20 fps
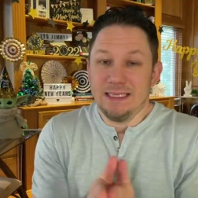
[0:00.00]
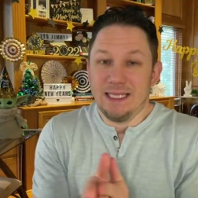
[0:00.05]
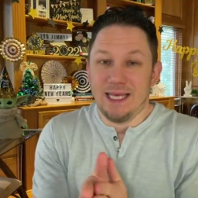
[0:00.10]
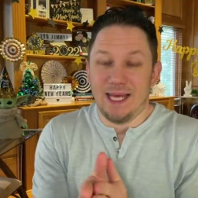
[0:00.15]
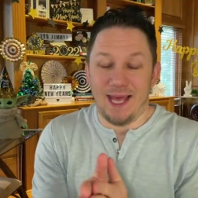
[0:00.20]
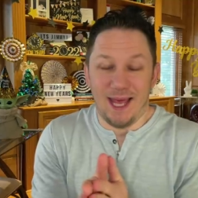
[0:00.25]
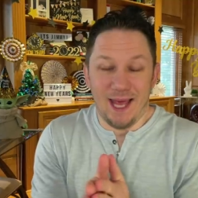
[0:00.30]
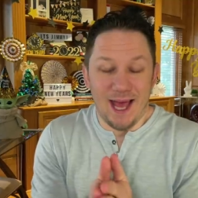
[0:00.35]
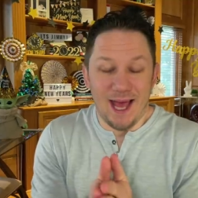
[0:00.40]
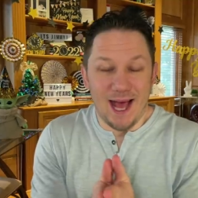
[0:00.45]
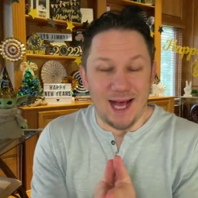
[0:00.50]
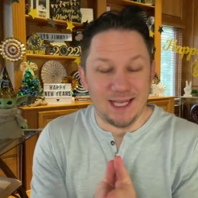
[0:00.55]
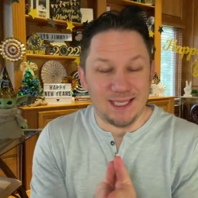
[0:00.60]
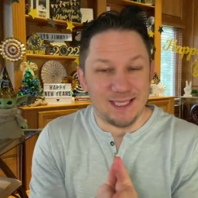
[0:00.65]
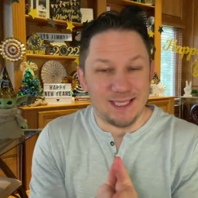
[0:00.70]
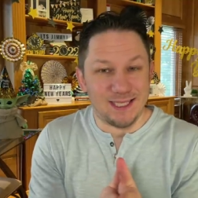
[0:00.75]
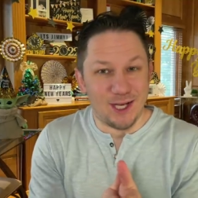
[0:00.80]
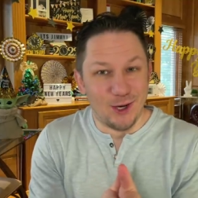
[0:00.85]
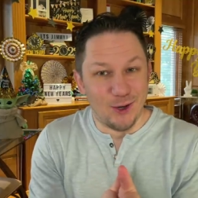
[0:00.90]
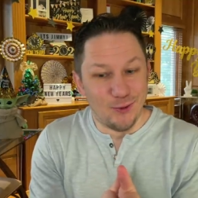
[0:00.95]
Yeah,
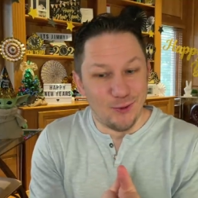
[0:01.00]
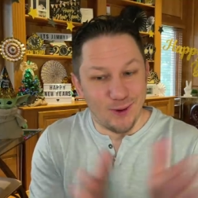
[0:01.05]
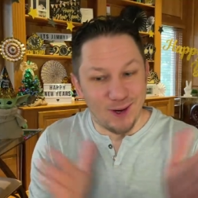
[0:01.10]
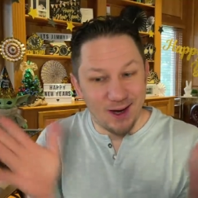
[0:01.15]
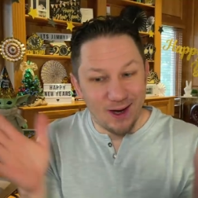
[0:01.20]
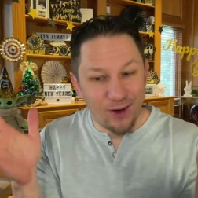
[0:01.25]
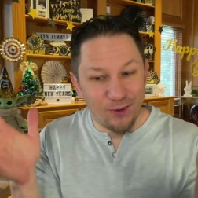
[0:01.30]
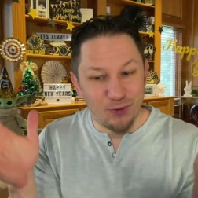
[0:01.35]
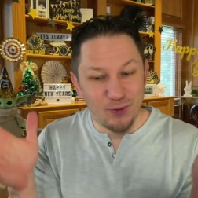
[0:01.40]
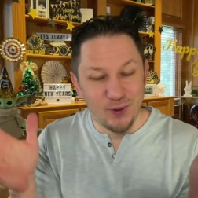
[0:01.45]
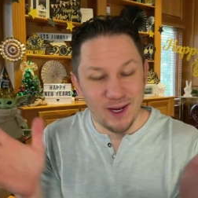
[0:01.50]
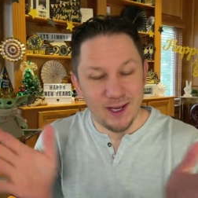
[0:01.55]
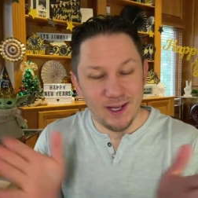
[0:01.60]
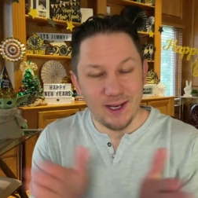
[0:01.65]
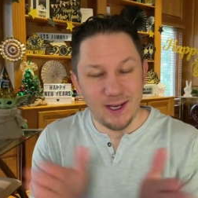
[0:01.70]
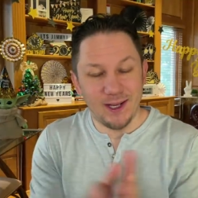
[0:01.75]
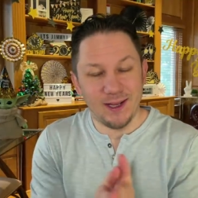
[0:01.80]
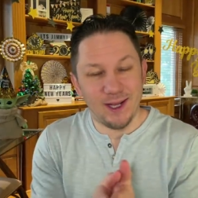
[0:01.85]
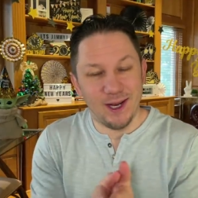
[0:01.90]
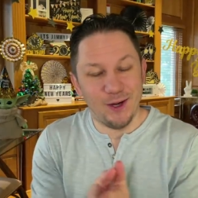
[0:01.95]
so uh, ringing
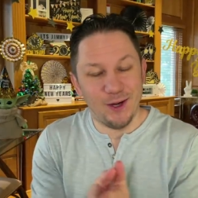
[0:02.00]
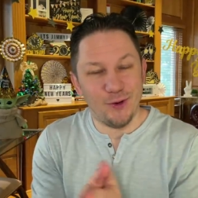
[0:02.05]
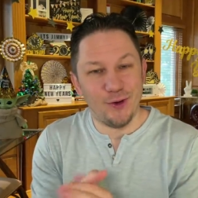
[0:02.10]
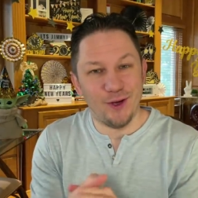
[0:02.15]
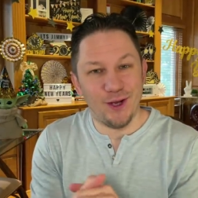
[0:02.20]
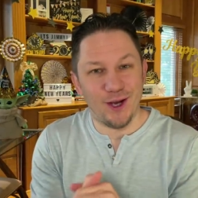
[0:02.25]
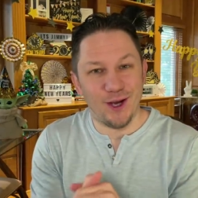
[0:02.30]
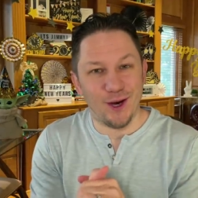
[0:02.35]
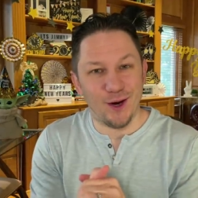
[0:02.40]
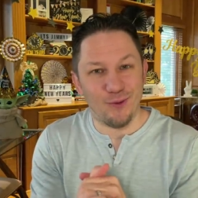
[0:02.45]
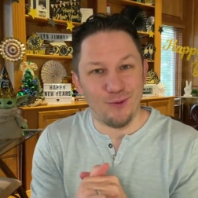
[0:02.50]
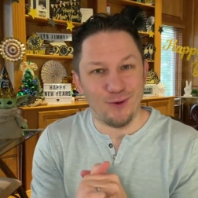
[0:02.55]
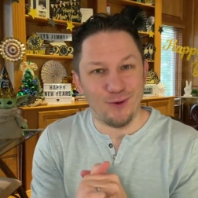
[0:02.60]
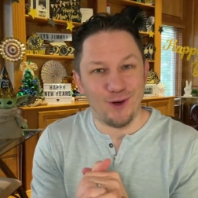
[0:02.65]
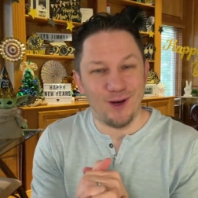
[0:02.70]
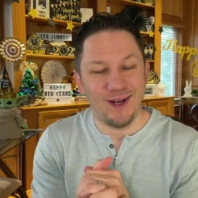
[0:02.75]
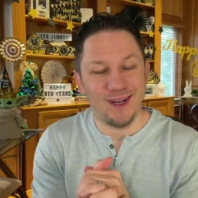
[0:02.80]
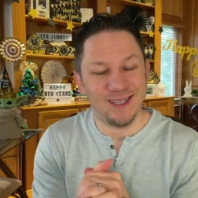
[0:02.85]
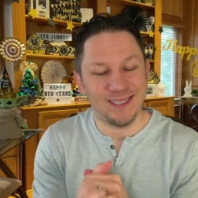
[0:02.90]
in the new year will